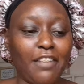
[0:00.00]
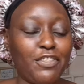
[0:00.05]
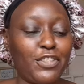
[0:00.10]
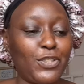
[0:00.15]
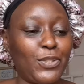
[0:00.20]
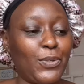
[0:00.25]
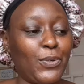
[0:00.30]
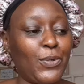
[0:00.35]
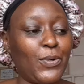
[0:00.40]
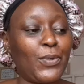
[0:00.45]

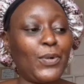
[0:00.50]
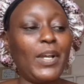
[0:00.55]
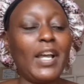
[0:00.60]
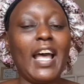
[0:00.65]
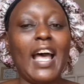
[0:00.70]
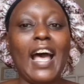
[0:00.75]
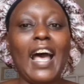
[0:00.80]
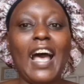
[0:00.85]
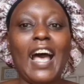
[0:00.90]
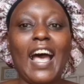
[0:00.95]
So
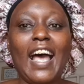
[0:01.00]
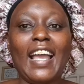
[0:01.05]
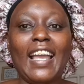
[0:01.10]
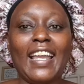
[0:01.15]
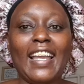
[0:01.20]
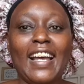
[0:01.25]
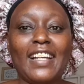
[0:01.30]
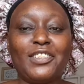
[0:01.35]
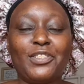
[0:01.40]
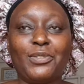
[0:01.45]

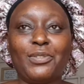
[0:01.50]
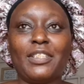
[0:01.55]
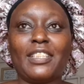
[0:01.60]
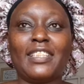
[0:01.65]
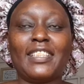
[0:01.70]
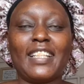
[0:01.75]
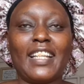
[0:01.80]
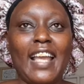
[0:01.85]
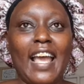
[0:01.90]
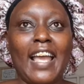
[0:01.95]
yeah,
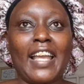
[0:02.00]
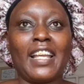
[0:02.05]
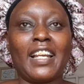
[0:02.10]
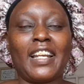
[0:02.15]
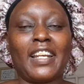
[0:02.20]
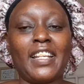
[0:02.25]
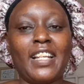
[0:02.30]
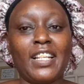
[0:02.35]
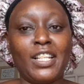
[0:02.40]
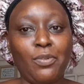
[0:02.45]
today I
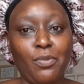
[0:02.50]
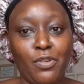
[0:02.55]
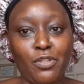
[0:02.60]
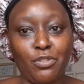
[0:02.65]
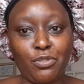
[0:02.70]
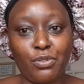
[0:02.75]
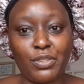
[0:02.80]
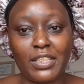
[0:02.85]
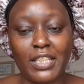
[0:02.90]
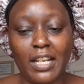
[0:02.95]
really
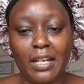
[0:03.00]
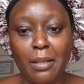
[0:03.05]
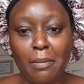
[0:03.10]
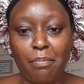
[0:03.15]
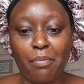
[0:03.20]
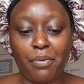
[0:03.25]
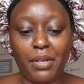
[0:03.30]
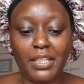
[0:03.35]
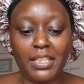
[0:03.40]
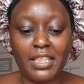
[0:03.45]
want to
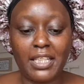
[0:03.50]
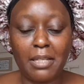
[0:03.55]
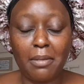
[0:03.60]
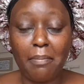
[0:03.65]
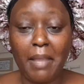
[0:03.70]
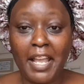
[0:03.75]
celebrate him,